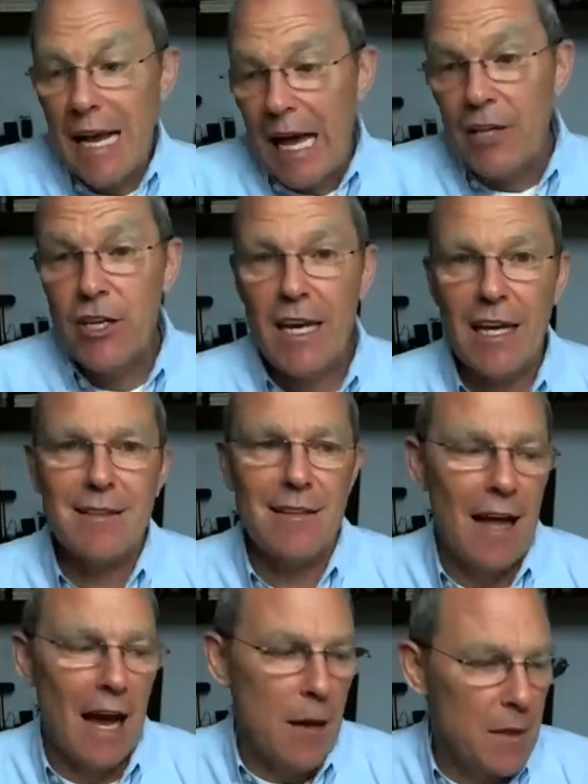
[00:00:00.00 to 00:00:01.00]
And you get to
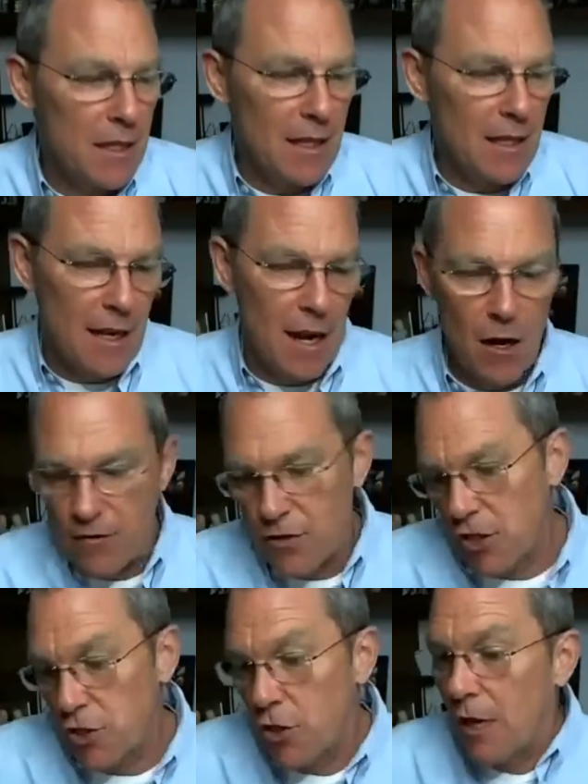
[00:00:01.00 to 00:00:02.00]
diamond, and then all of a
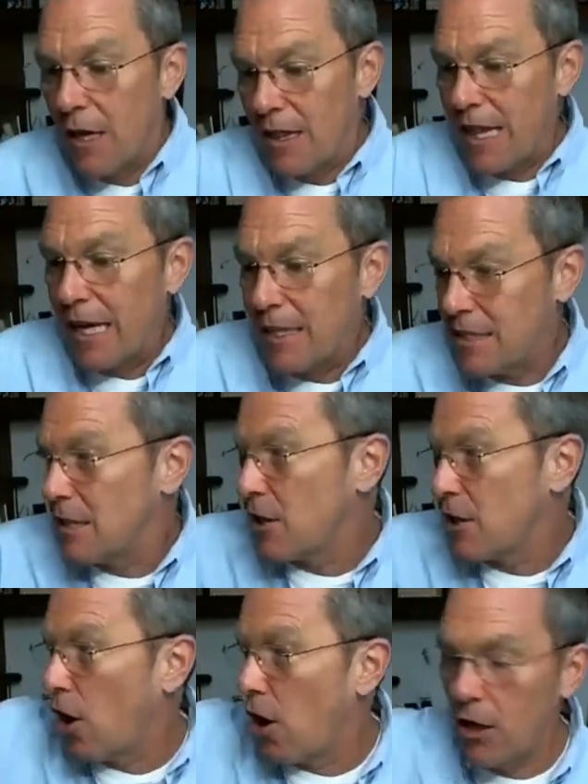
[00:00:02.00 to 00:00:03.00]
sudden they see the
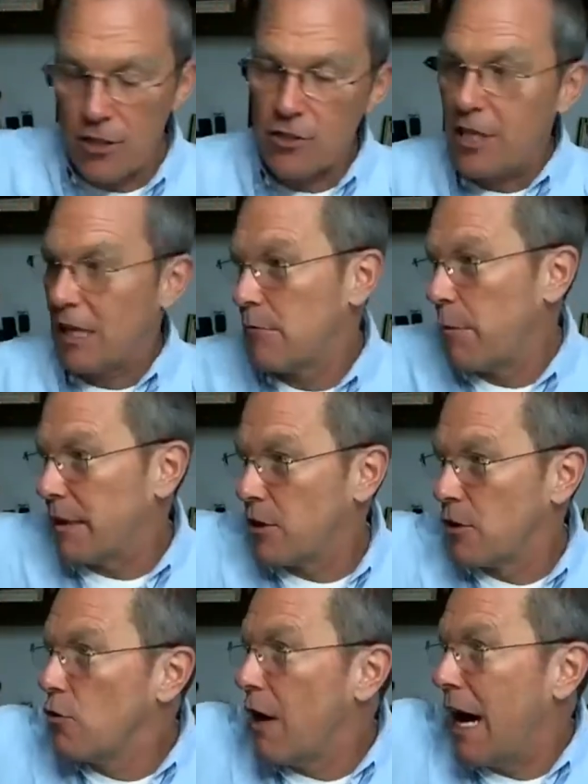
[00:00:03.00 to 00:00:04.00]
car, and you tell them about the
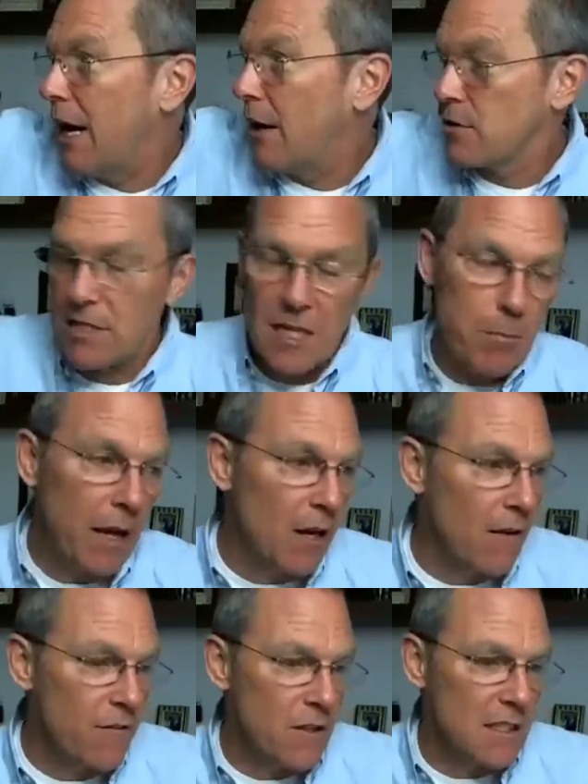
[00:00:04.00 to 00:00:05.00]
new house, and they paid
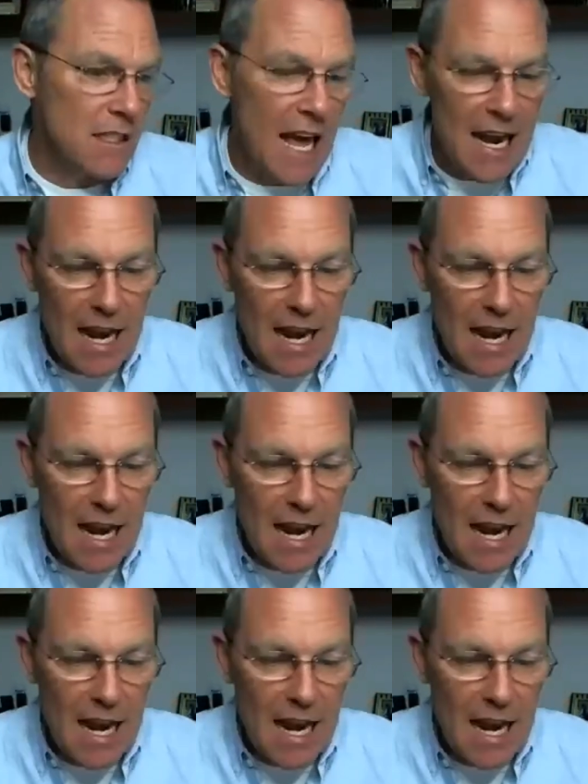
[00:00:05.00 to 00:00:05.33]
off the debt.